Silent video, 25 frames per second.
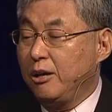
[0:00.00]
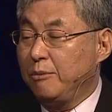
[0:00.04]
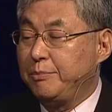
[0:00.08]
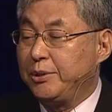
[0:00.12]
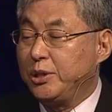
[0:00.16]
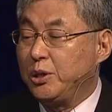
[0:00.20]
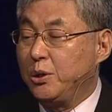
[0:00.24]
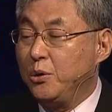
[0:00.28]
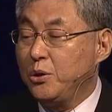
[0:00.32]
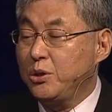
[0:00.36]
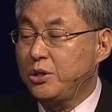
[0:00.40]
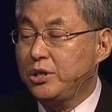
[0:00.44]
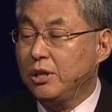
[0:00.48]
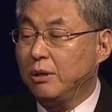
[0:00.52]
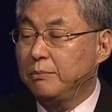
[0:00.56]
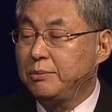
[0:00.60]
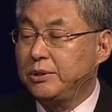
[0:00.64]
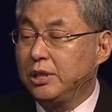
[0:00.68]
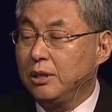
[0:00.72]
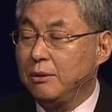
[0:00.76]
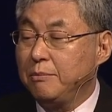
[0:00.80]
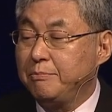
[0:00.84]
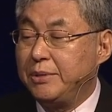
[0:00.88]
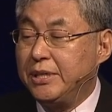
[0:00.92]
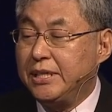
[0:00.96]
Because of
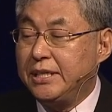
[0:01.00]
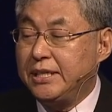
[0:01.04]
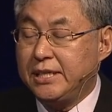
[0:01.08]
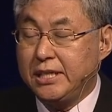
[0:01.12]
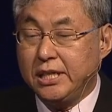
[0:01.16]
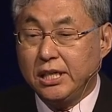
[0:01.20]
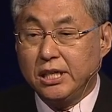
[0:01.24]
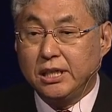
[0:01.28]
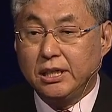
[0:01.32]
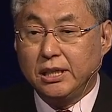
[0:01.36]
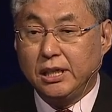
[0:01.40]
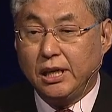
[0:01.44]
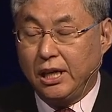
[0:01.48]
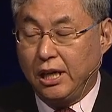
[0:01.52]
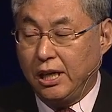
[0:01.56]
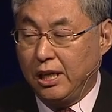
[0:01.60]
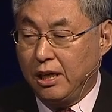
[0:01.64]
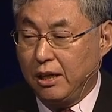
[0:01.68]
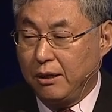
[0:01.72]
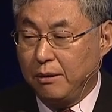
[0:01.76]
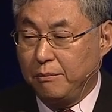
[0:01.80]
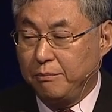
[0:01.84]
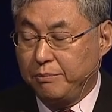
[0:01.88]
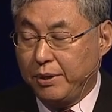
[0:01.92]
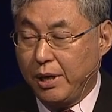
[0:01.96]
the bit
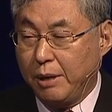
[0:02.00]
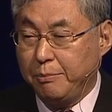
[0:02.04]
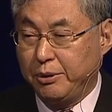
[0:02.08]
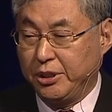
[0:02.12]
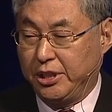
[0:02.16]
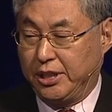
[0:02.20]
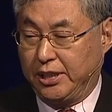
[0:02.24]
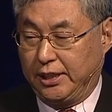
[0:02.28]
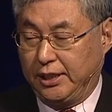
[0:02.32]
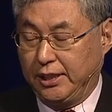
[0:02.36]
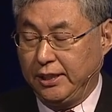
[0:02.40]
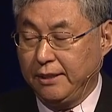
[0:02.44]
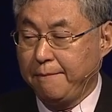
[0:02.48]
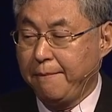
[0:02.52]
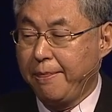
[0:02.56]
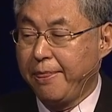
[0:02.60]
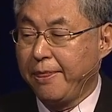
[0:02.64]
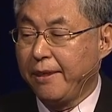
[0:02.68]
serial property,